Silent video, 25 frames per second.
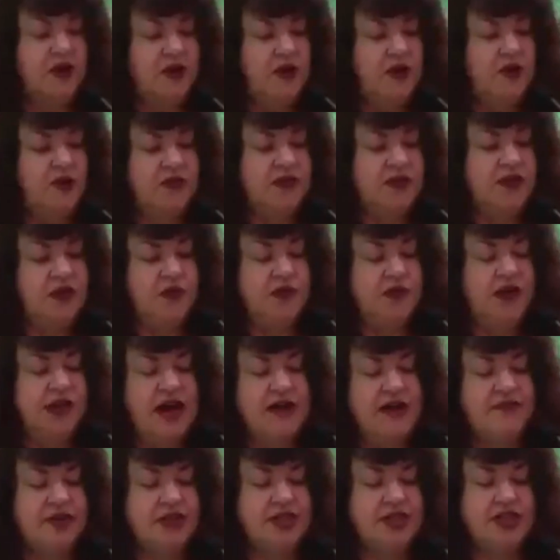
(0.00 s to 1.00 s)
who think we
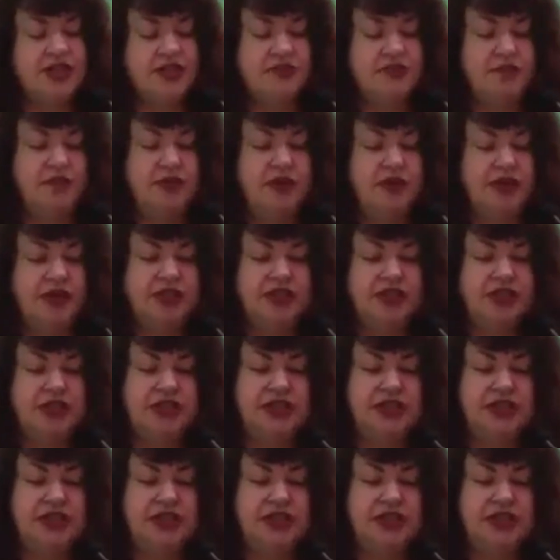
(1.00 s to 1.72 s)
never should have merged